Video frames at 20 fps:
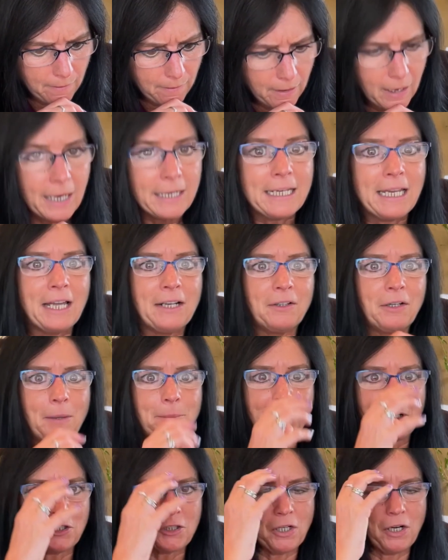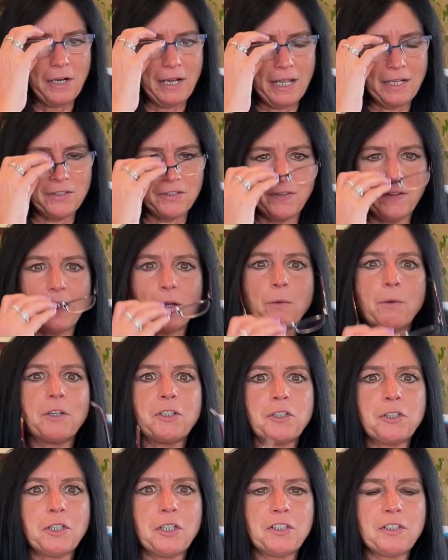I'm not sure how to answer that
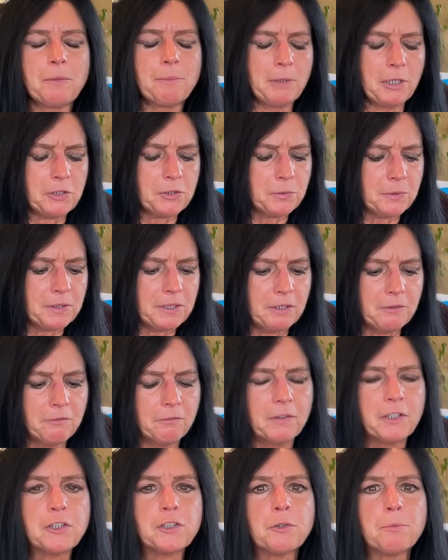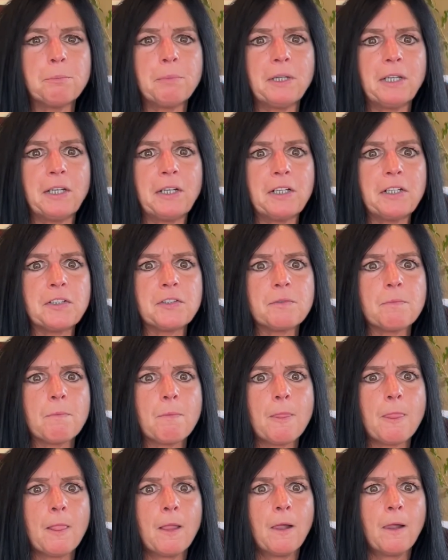question because I'm not sure what the inflation plan is.
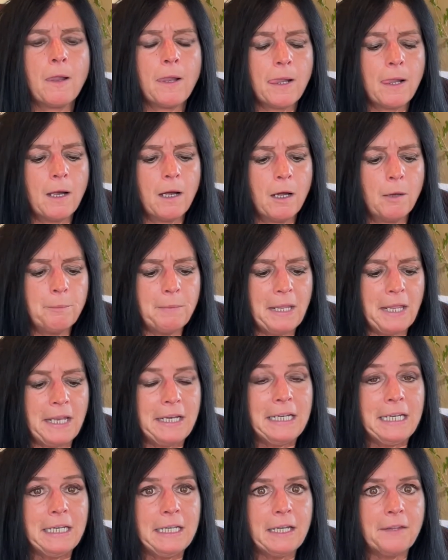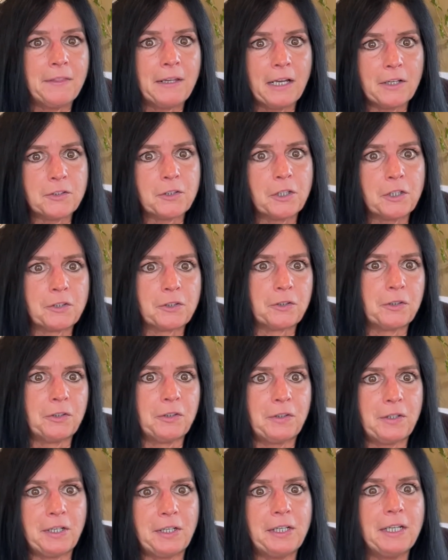I think I talked
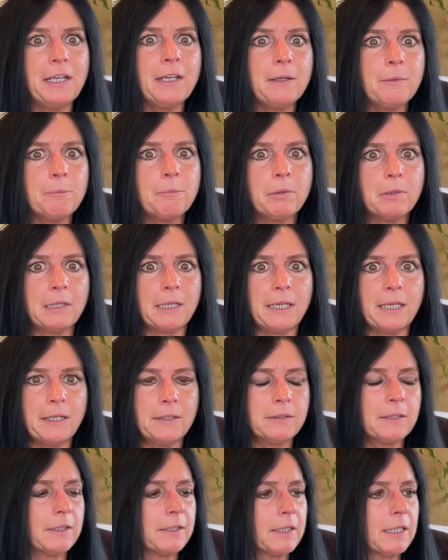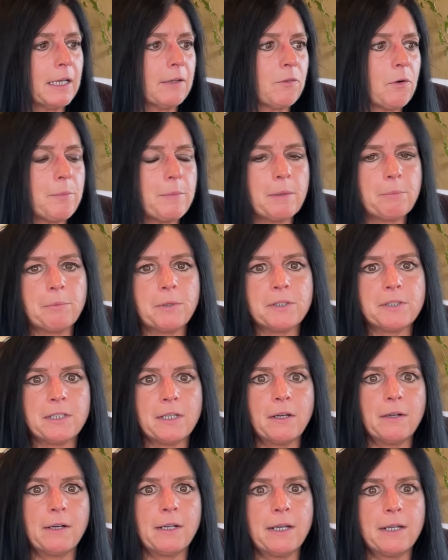earlier, any plan that the government puts
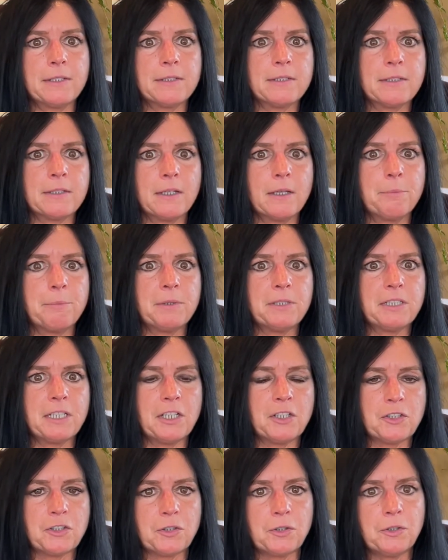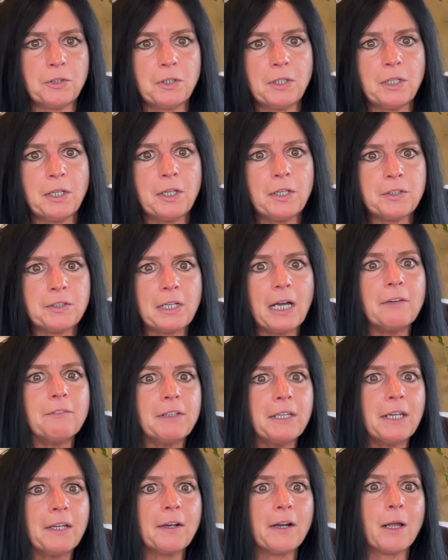out has a potential to have
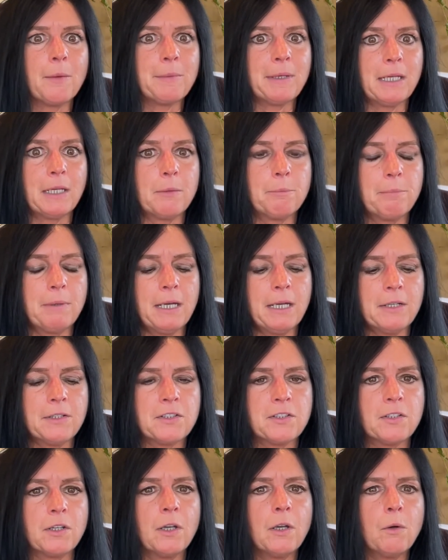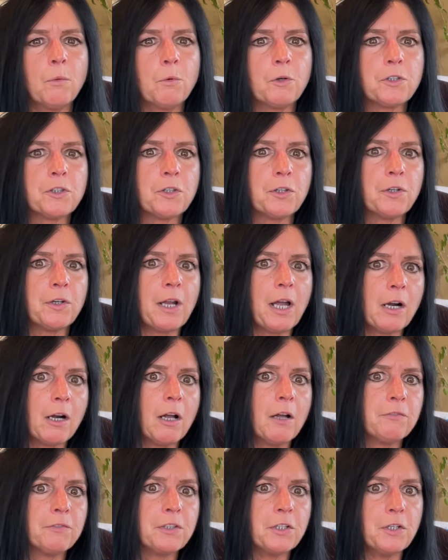economic impacts, which are not
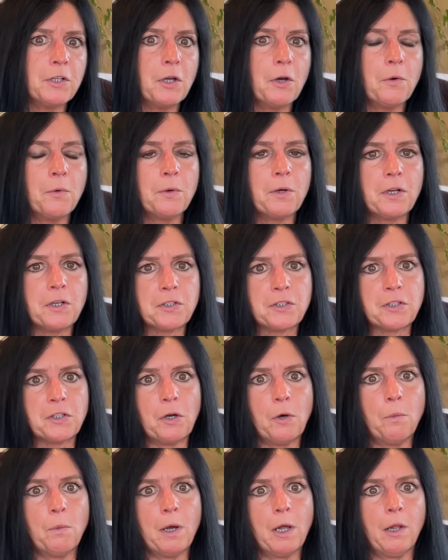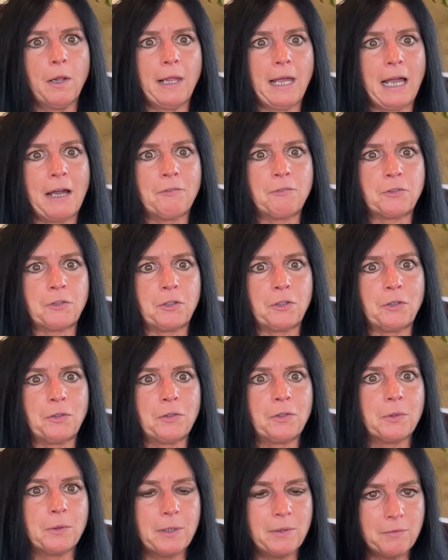often known until well after
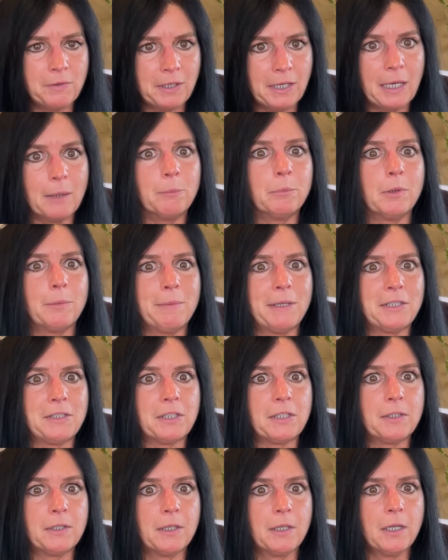they're even implemented.